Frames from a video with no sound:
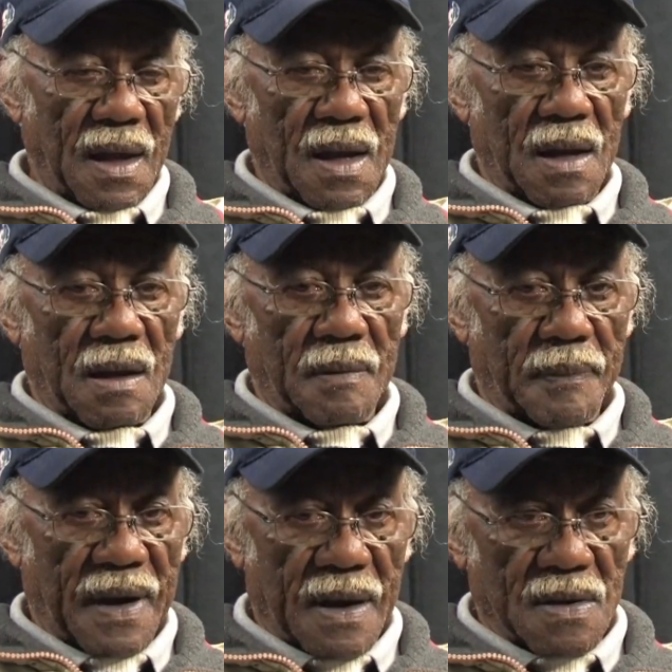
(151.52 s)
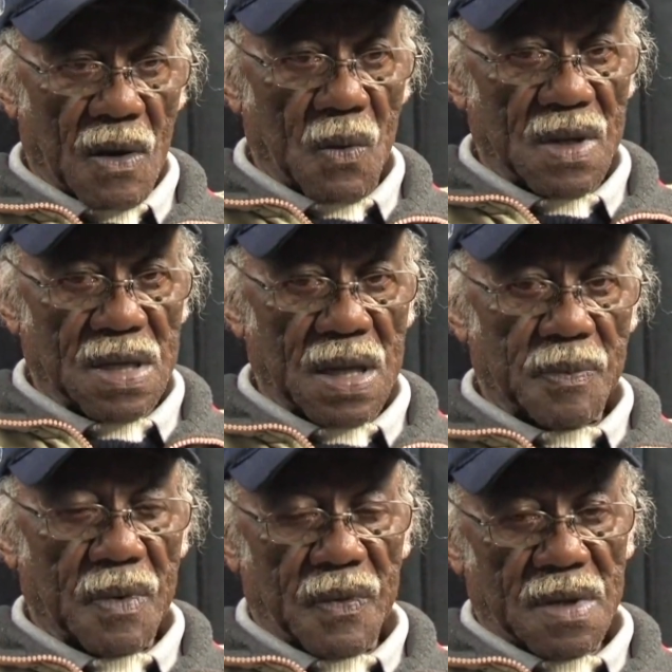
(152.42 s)
And parents always kept
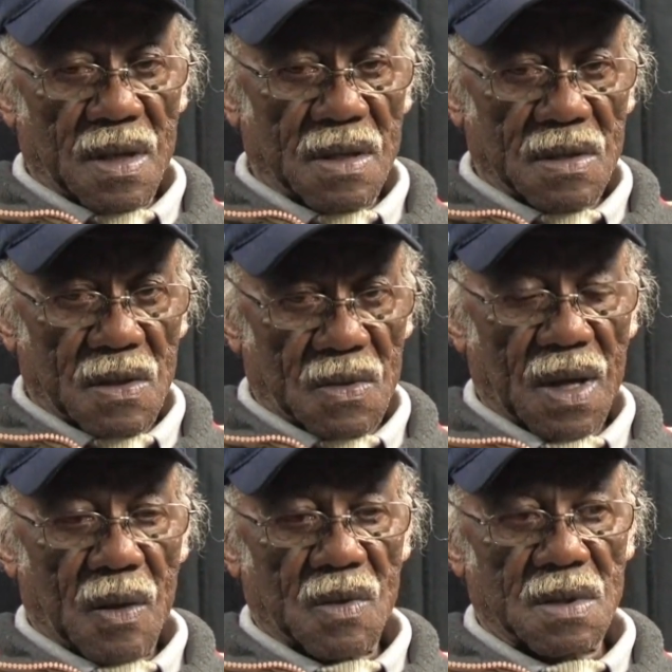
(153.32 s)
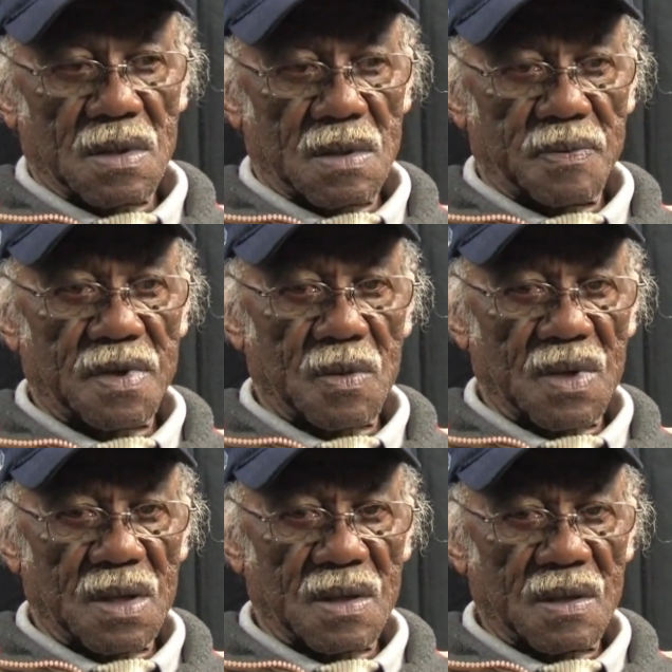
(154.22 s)
with each other, so that was pretty
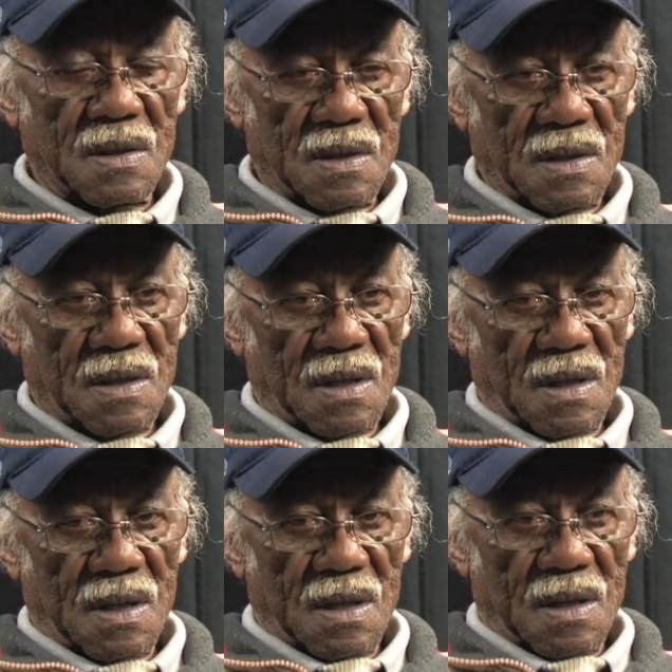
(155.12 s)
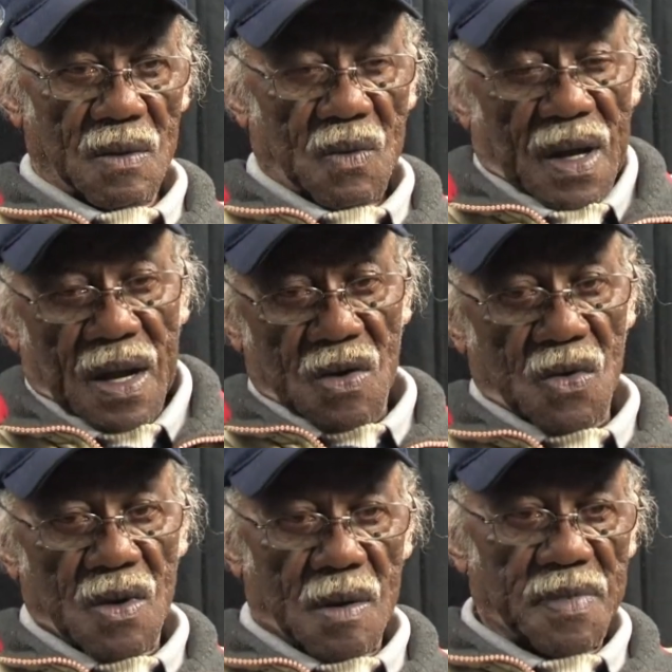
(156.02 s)
well where I
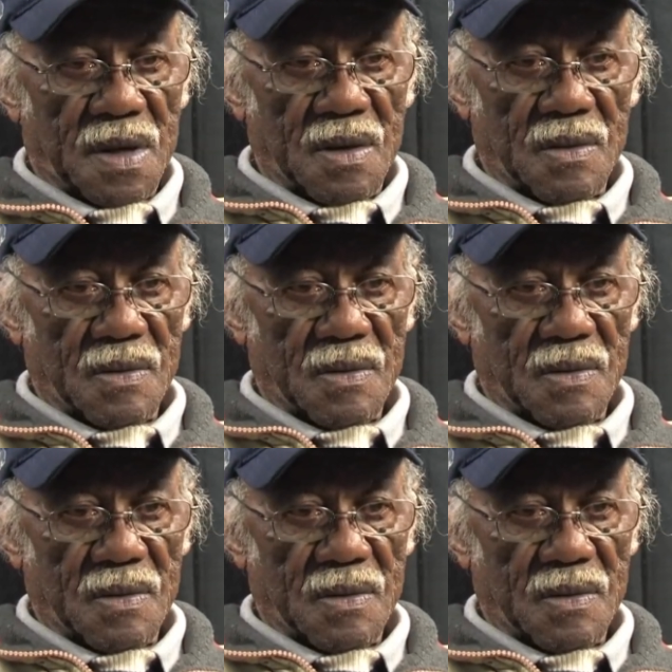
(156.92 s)
grew up, you know.